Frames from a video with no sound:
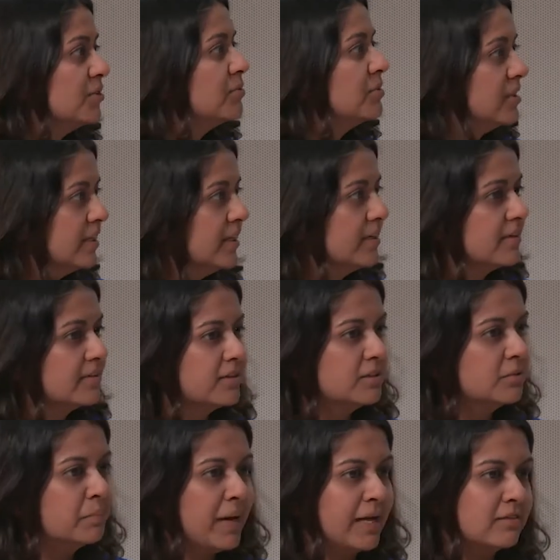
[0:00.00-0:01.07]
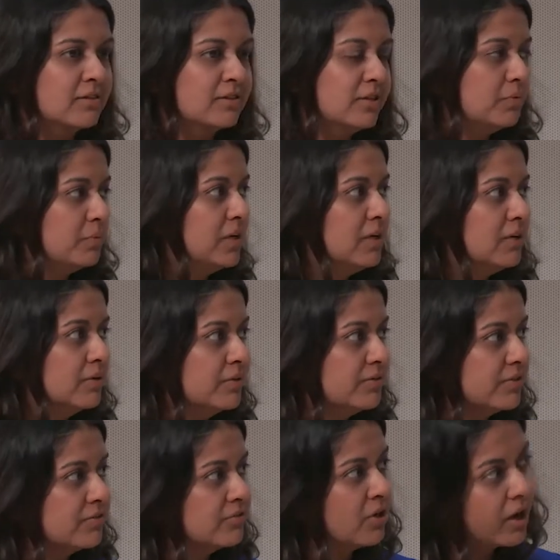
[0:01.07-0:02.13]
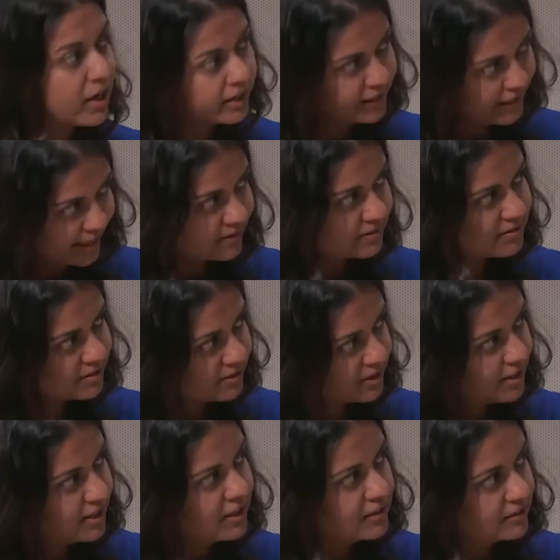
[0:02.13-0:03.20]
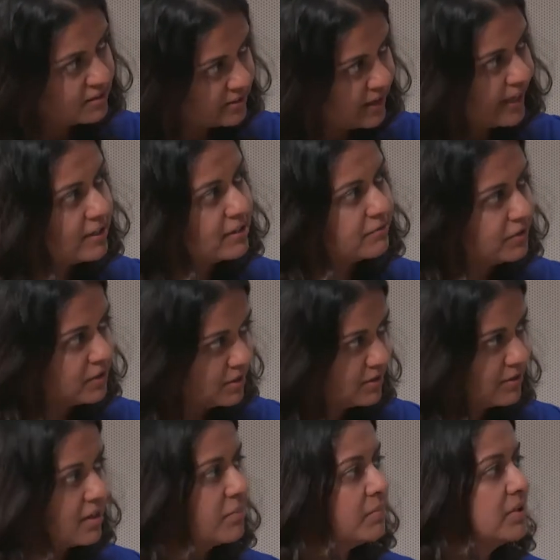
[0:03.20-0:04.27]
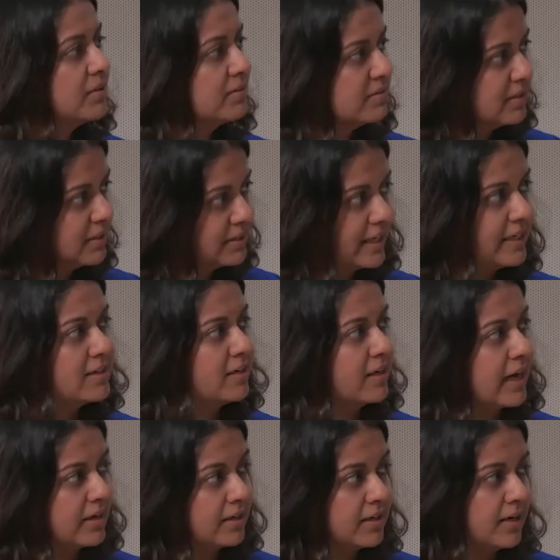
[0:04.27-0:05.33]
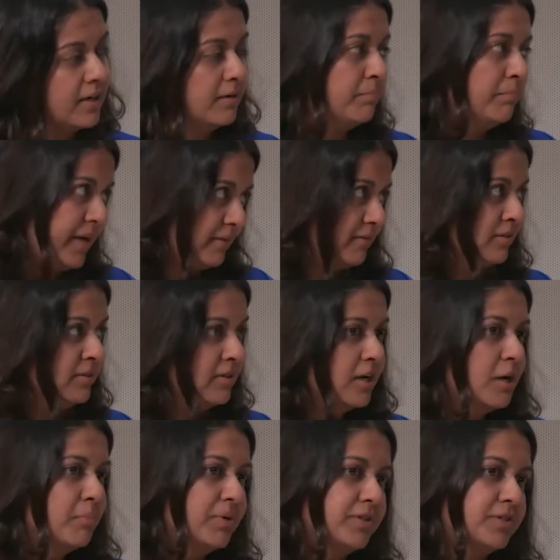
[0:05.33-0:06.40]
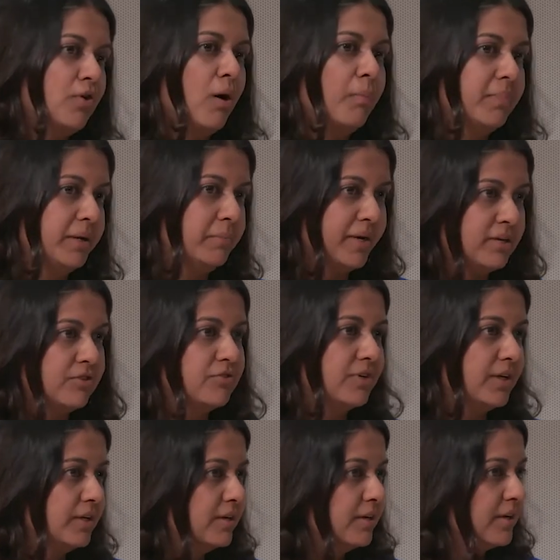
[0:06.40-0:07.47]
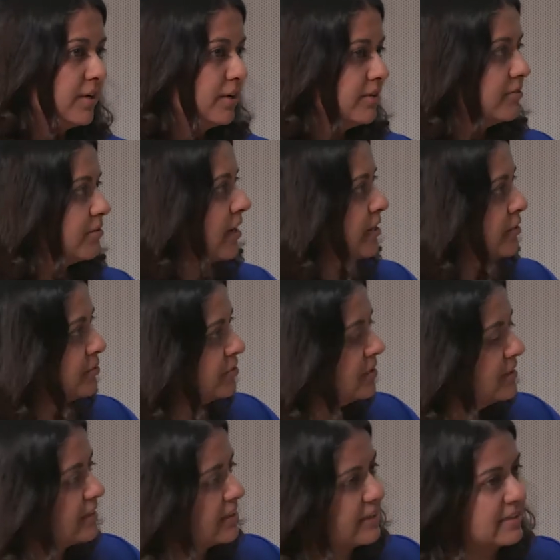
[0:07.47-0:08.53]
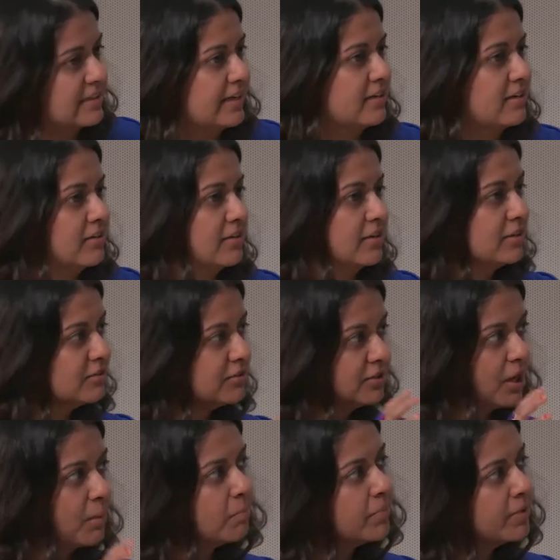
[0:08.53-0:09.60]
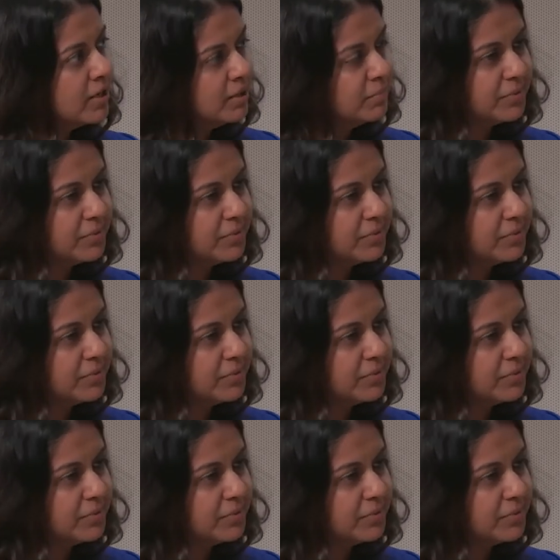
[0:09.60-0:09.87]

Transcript: you earlier, that the method that we use is not against the scientific deterministic data method, but it's complementary. So I don't think there is like a number,